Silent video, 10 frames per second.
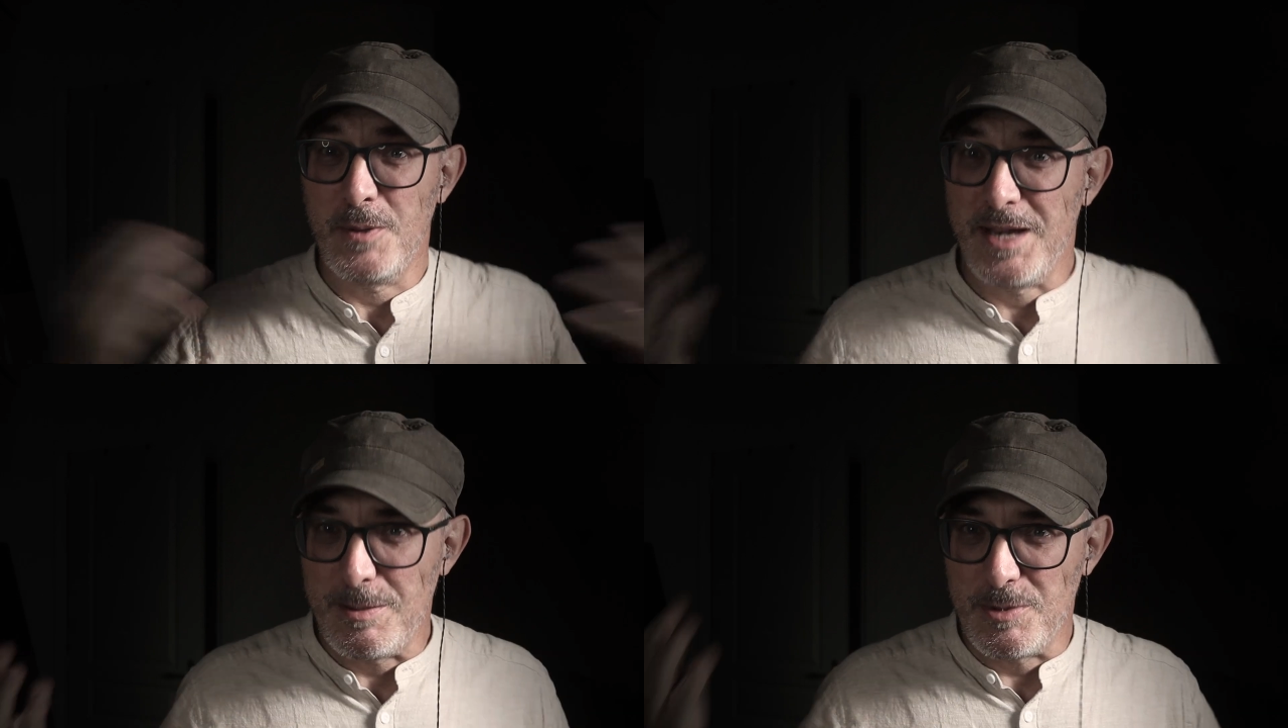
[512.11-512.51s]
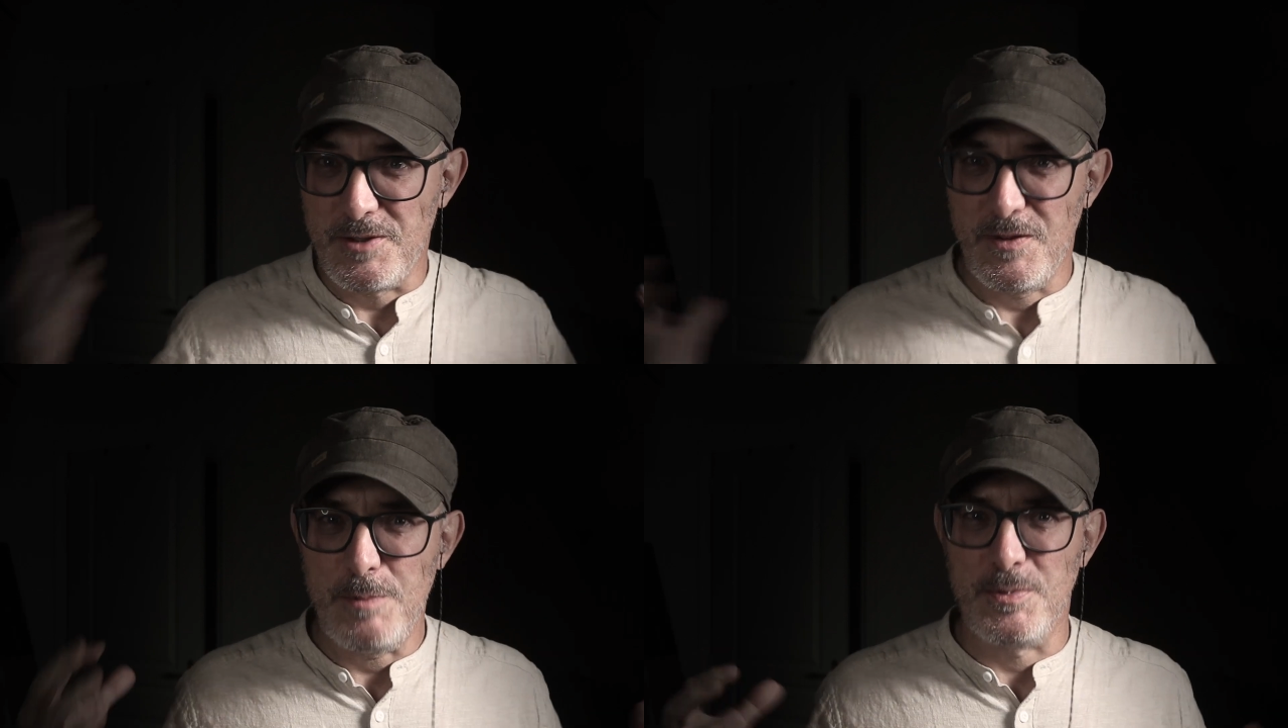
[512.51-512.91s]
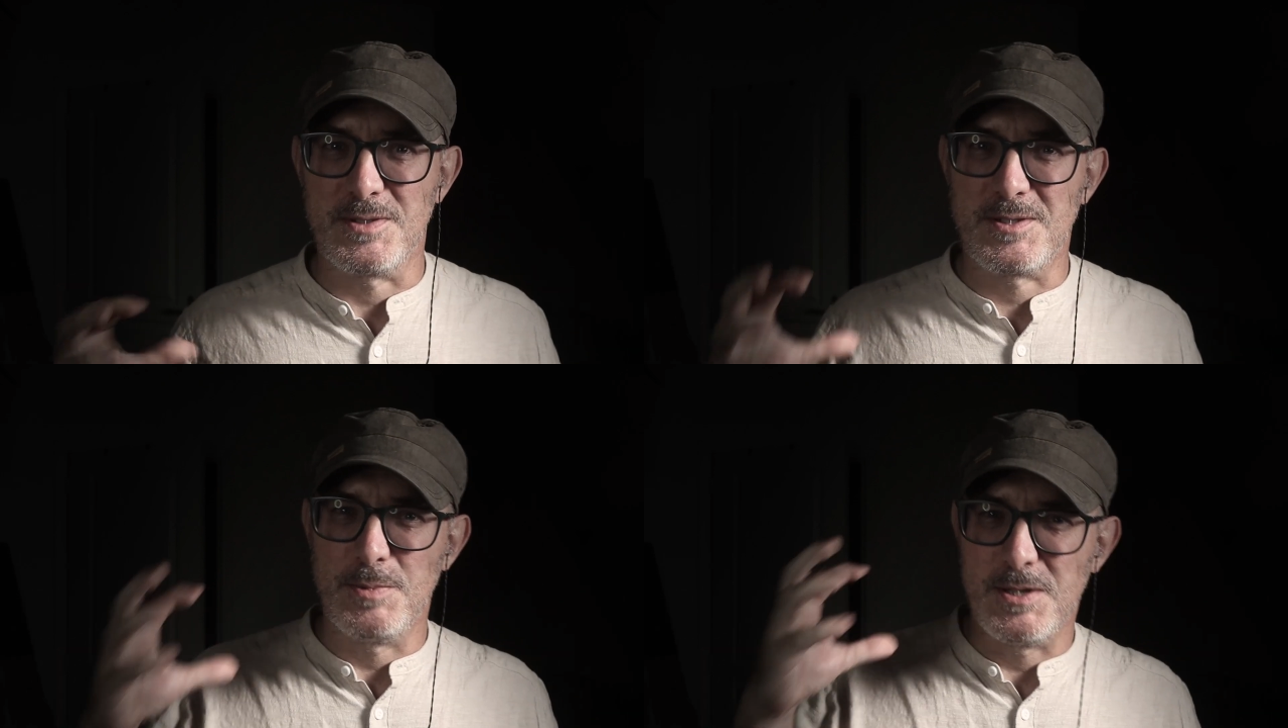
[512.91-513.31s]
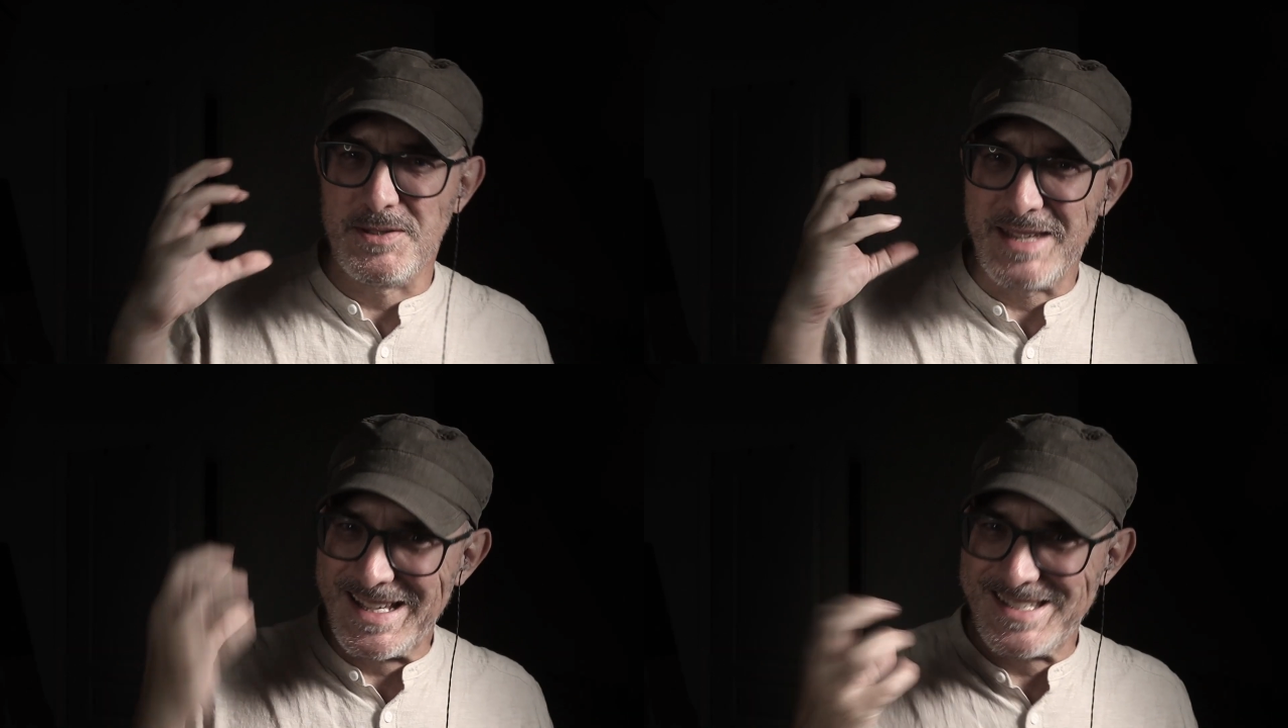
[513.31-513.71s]
to enable developers to
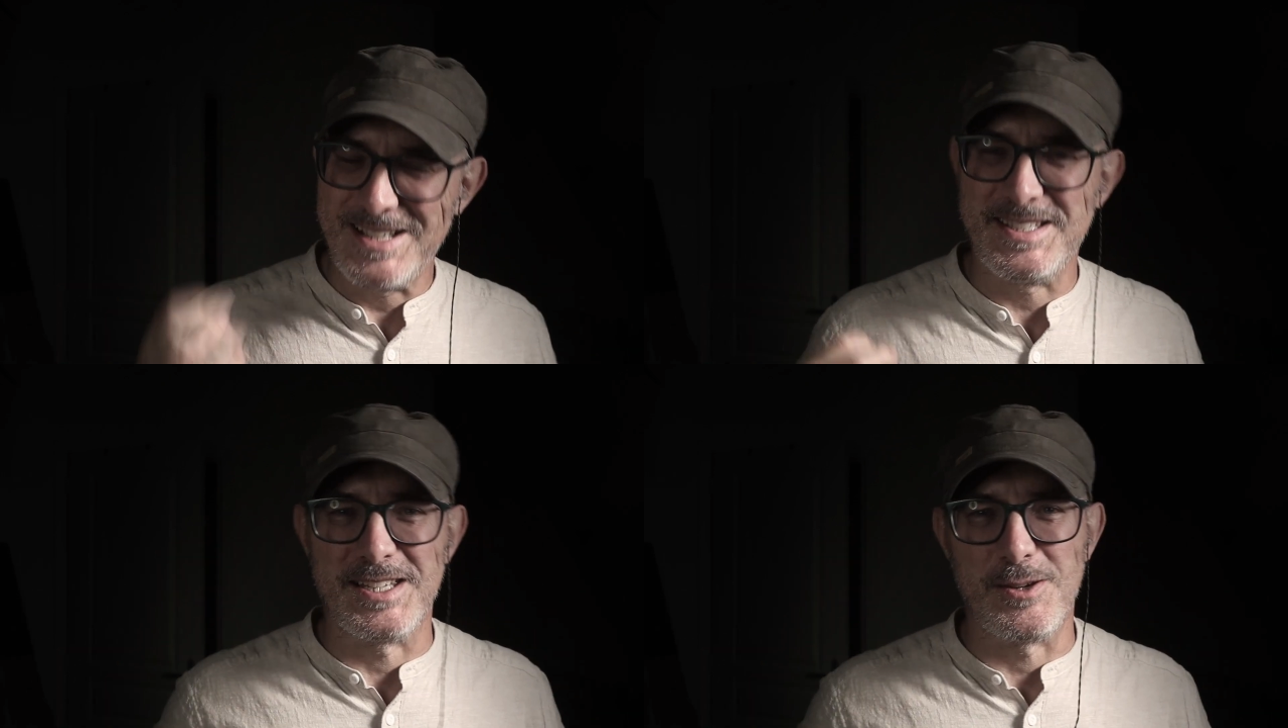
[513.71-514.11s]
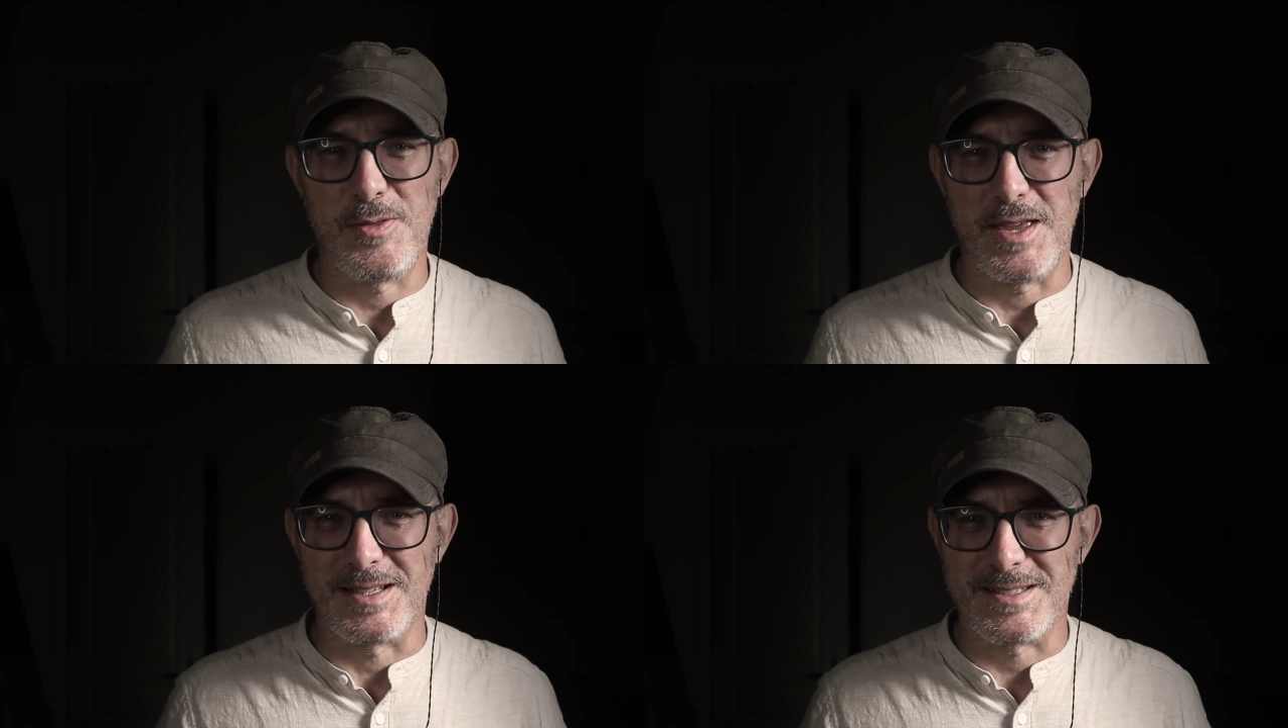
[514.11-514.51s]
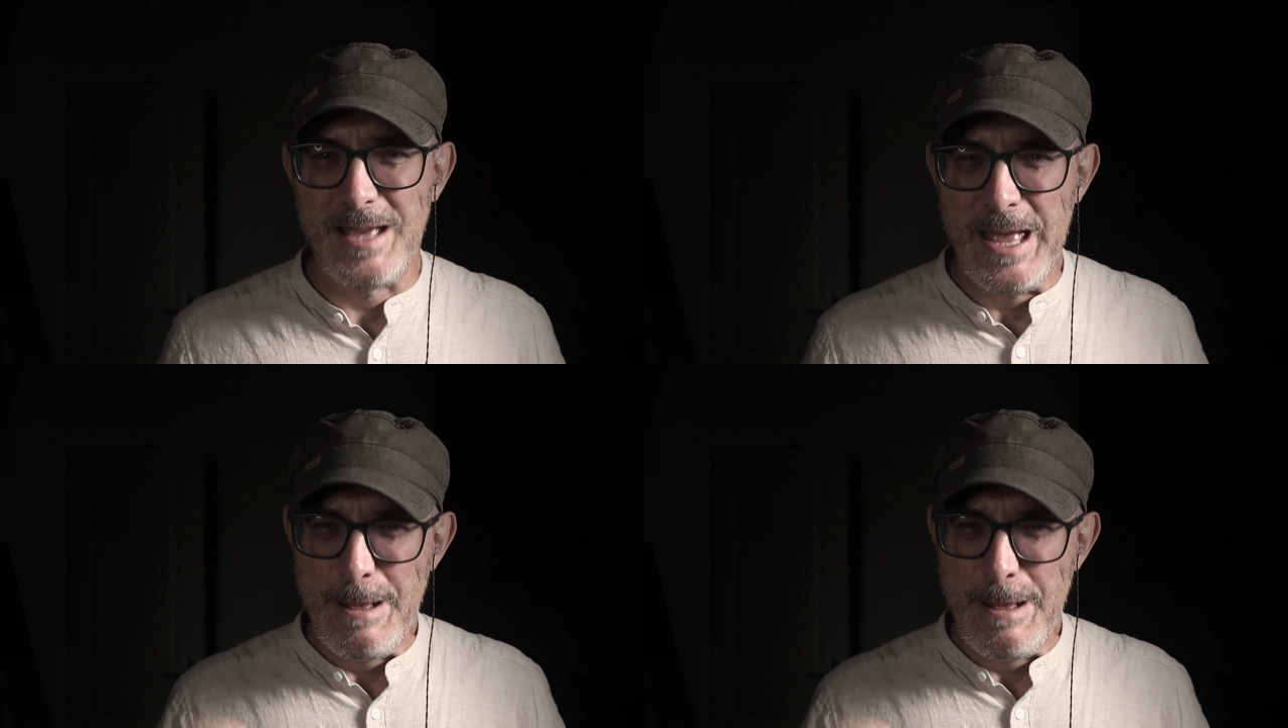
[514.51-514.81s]
build exciting new things.